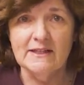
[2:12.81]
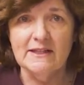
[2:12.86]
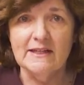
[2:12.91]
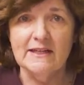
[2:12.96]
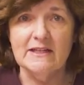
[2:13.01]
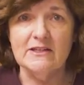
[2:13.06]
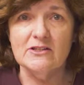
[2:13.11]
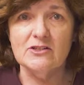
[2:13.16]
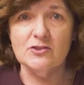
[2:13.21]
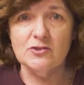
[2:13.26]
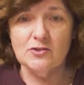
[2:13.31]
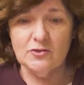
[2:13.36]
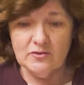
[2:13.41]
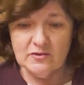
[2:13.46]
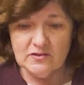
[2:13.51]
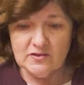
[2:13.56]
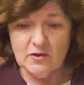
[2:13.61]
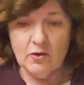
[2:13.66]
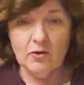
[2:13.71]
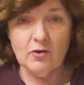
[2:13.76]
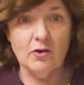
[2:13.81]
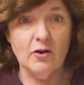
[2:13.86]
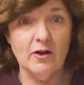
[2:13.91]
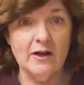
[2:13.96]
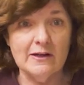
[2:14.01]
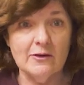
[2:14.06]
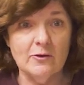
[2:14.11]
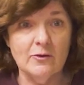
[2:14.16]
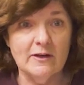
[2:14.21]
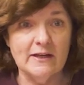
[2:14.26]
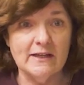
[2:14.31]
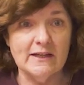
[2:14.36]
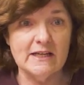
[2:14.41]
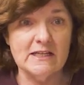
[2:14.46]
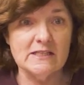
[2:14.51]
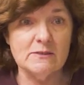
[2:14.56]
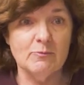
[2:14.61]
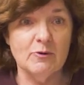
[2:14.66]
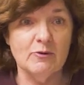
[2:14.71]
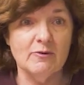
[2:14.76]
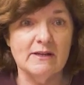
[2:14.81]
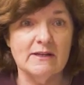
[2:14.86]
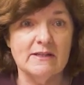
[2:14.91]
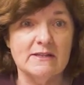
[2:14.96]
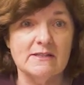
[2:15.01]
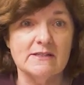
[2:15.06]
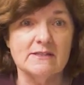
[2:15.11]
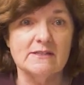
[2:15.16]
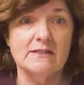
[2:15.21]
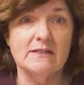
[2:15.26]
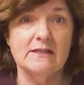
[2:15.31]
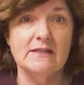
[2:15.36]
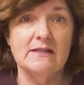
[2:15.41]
in students' online learning experience.